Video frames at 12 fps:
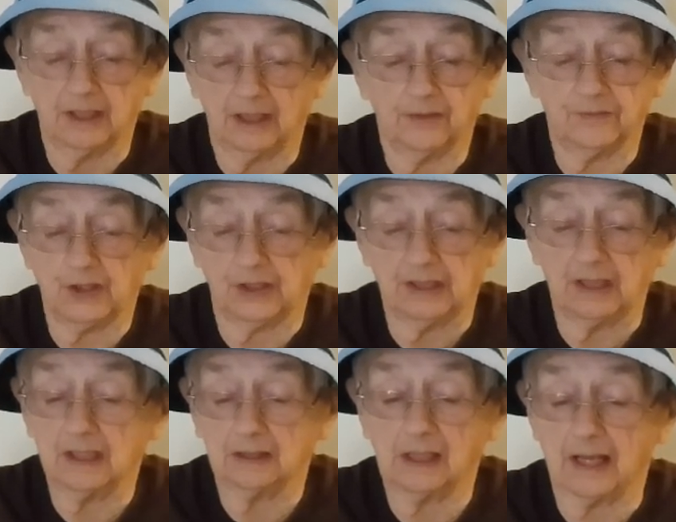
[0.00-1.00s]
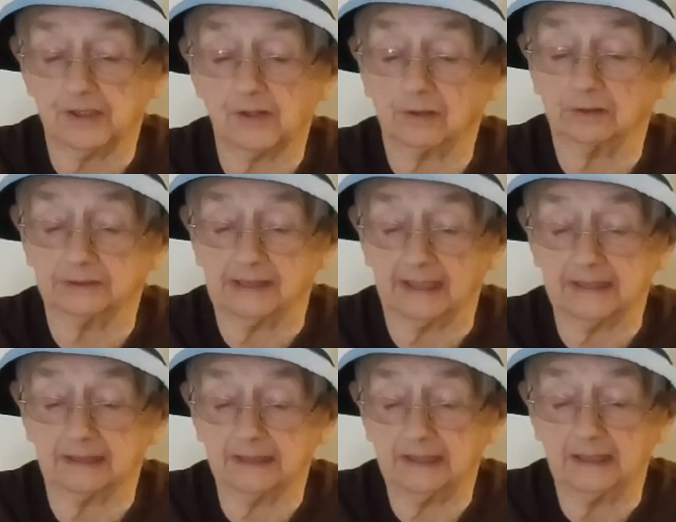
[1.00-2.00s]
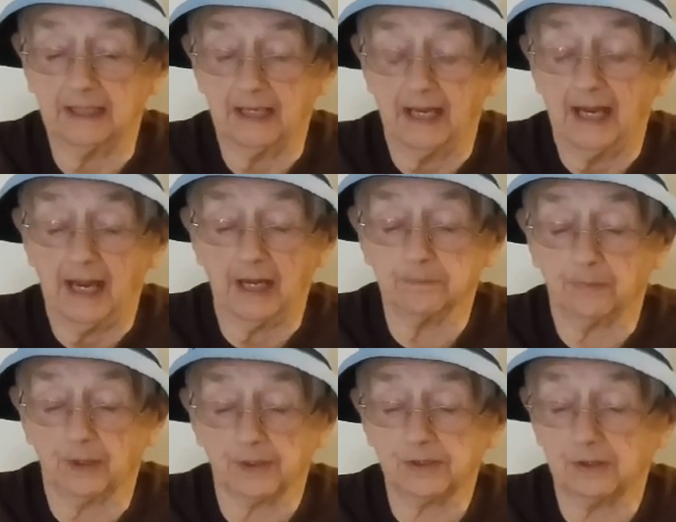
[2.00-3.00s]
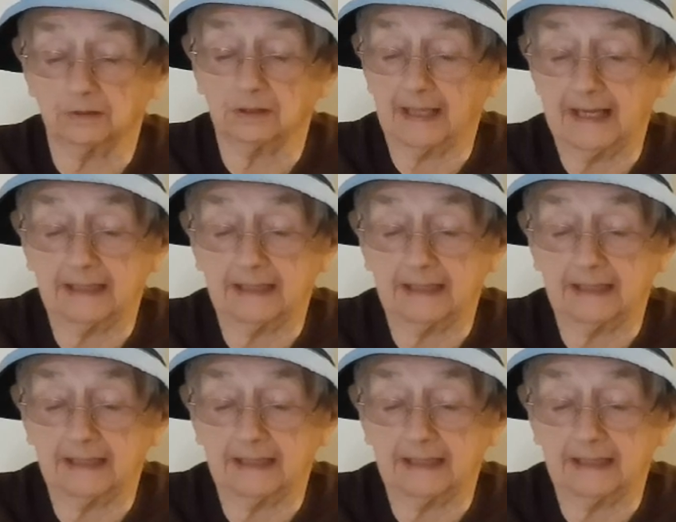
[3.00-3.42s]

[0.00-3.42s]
of genealogical data and personal